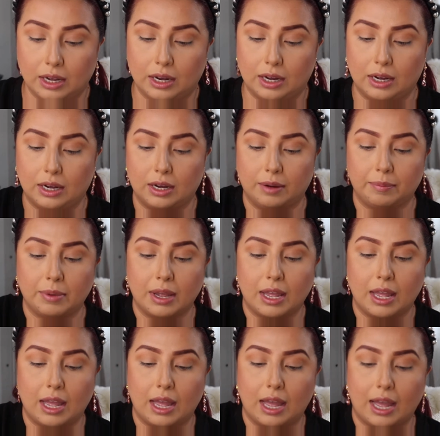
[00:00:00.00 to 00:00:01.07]

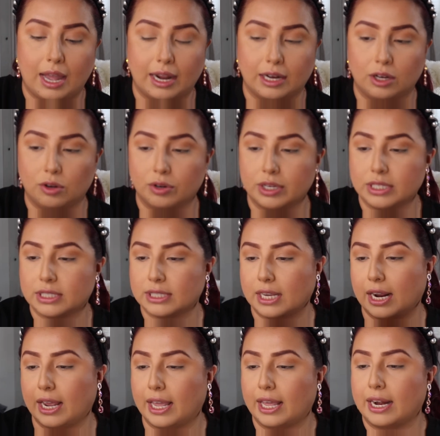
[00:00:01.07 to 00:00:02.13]
I noticed
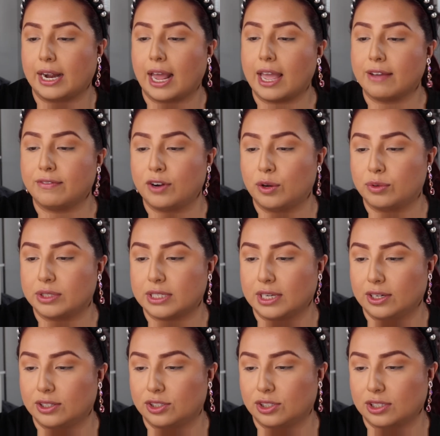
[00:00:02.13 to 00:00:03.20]
that I had, and I have notes
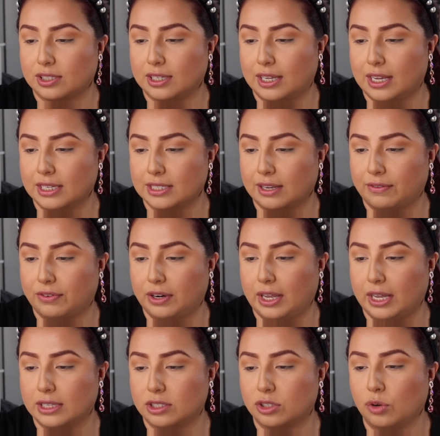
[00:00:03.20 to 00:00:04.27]
here just in case I
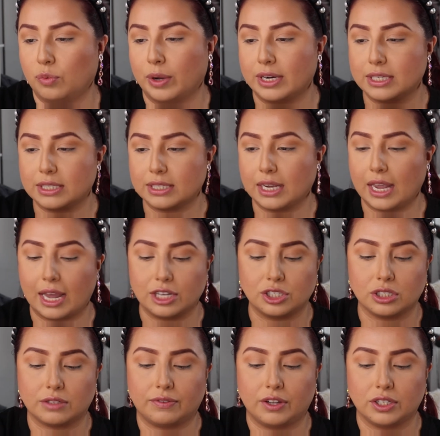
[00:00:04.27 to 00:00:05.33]
forget. So Wednesday, I
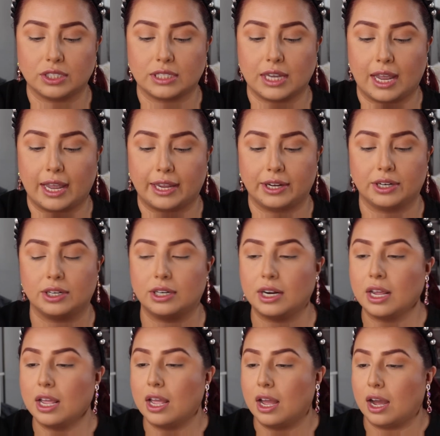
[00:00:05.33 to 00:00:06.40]
just felt
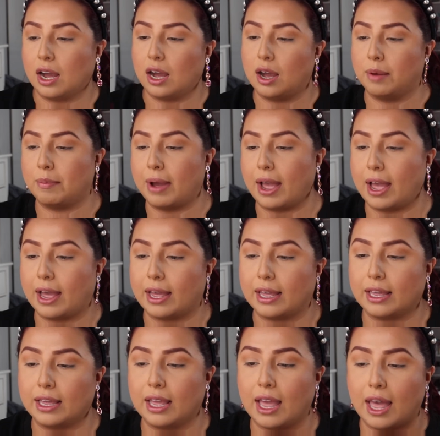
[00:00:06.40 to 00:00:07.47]
tired.
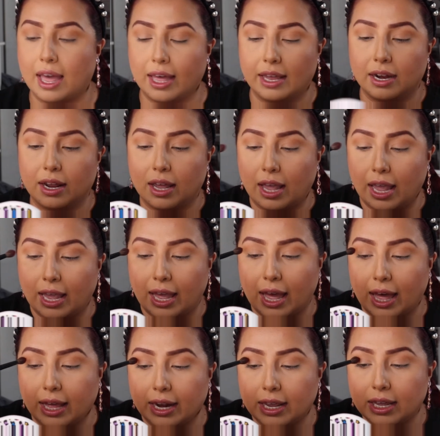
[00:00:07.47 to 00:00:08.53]
I had a
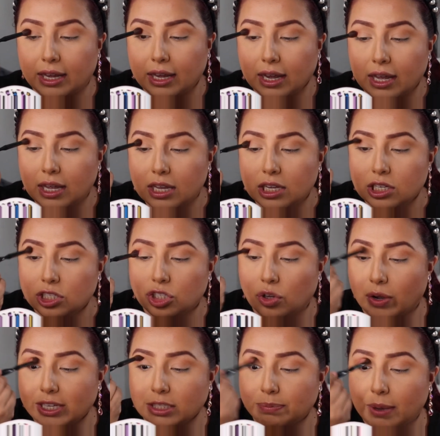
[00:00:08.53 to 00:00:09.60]
headache,
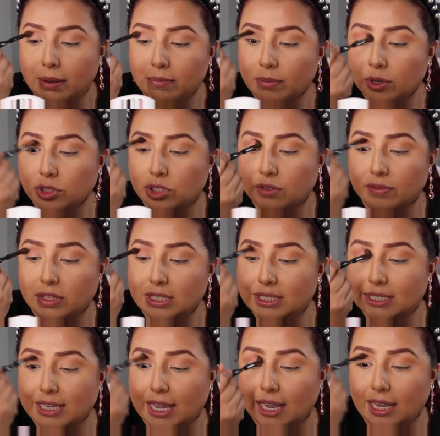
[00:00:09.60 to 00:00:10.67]
so I spent most of the
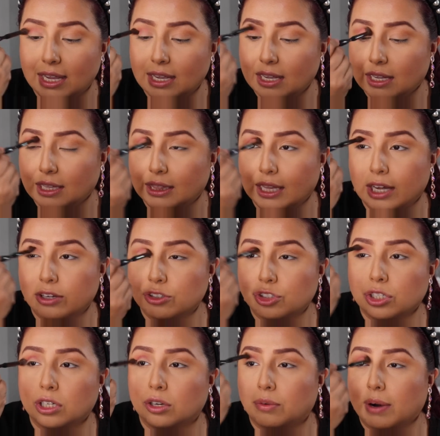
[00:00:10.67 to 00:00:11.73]
day
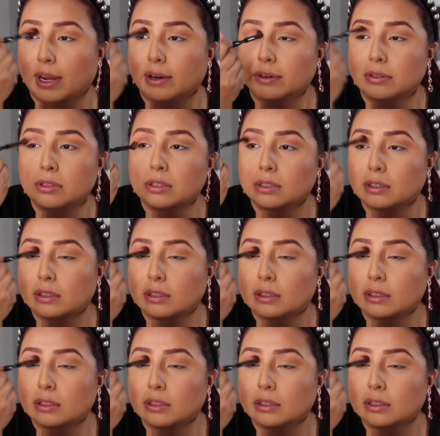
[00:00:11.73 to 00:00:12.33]
lounging around,